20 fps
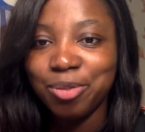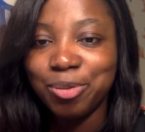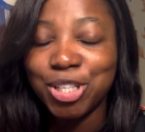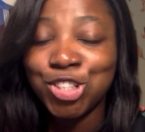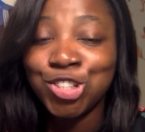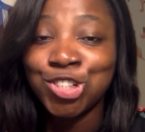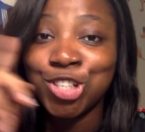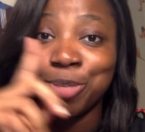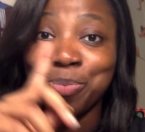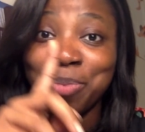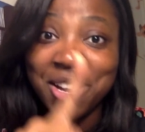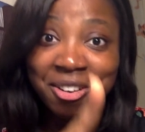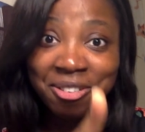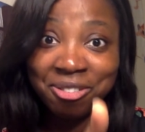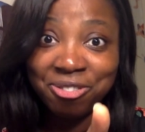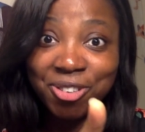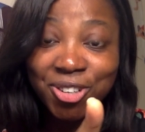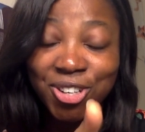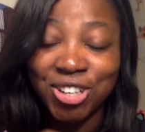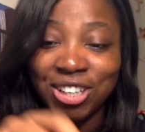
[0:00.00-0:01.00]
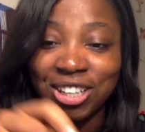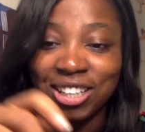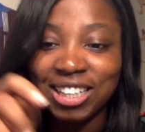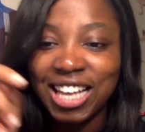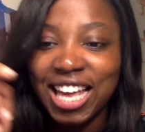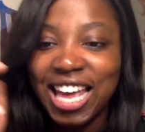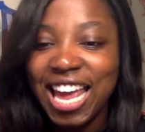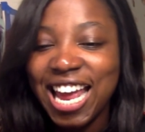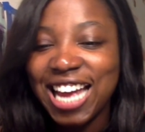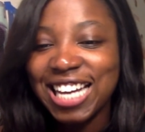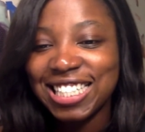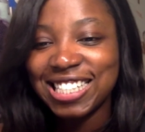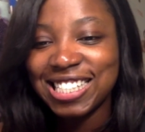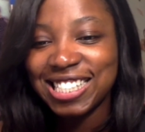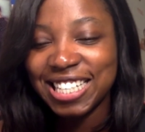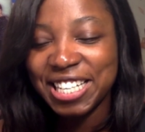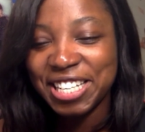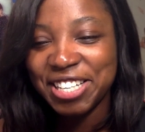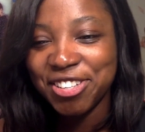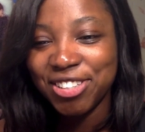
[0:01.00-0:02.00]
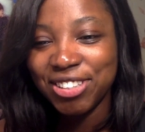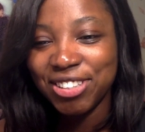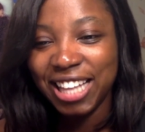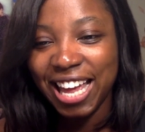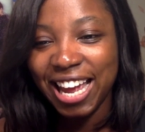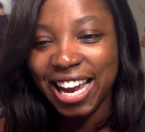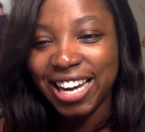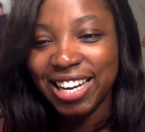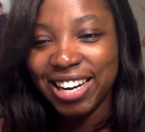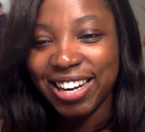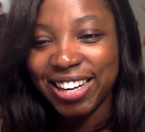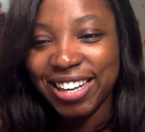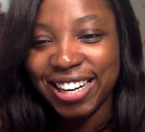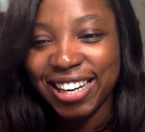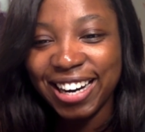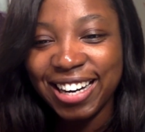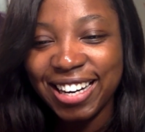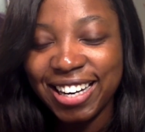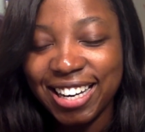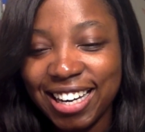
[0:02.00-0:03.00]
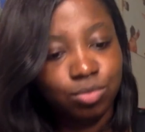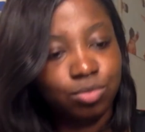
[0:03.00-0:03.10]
which should be a full, is See You Later.